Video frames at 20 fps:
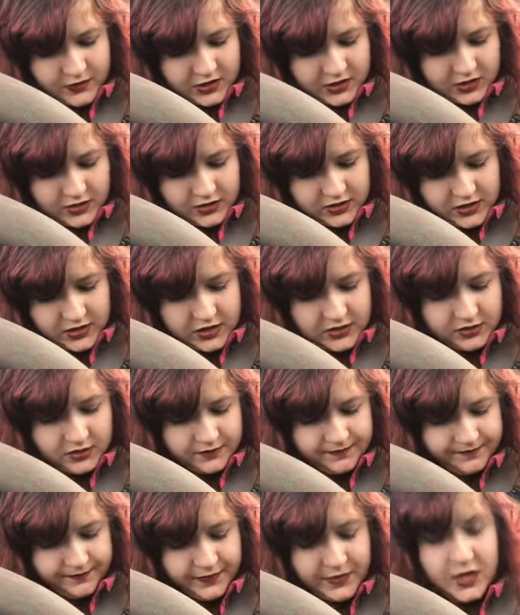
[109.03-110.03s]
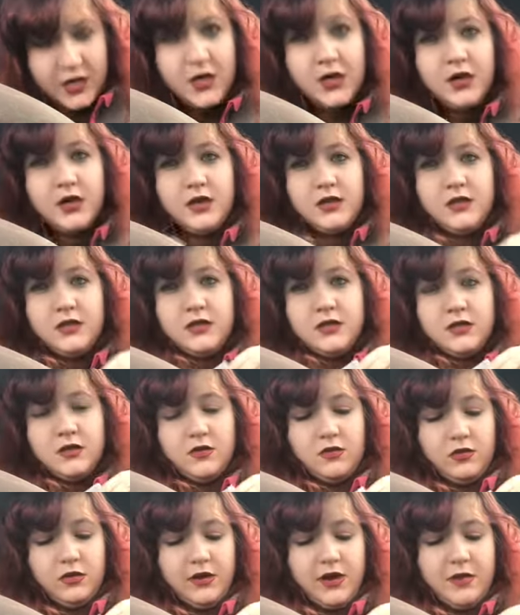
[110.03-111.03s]
All it says, this
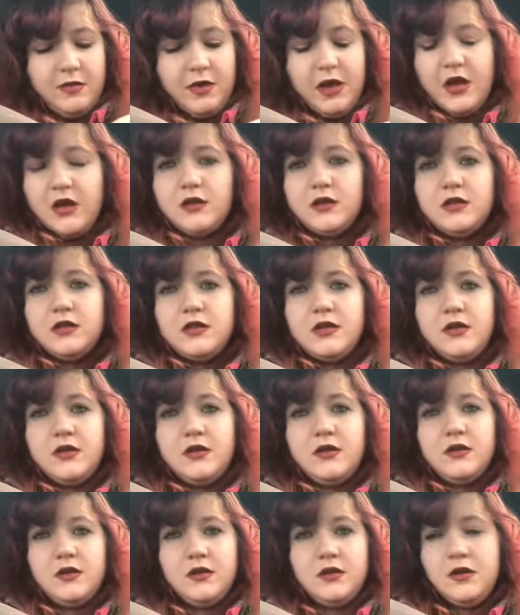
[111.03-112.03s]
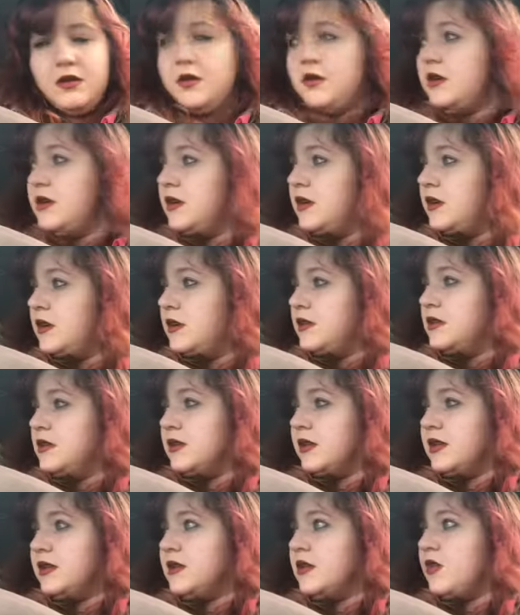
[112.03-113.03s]
little gray box.
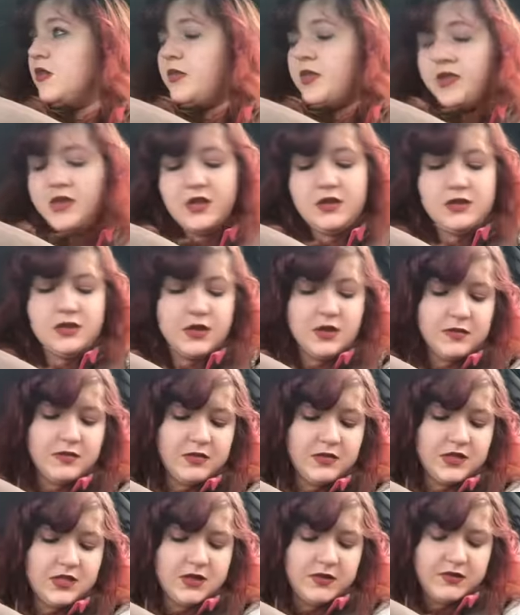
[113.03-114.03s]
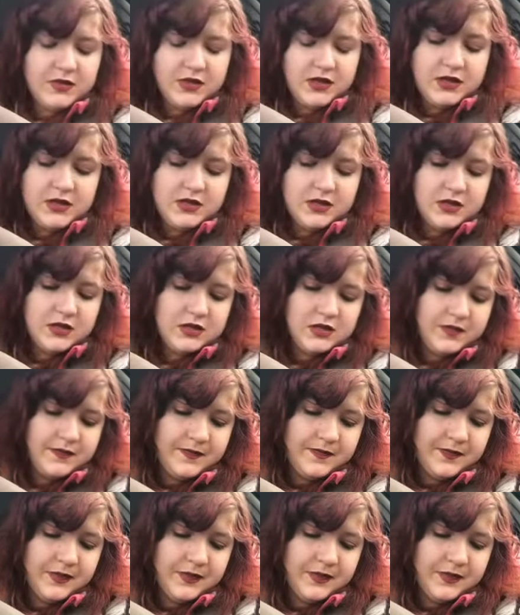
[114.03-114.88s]
So let's open this up and see what this is.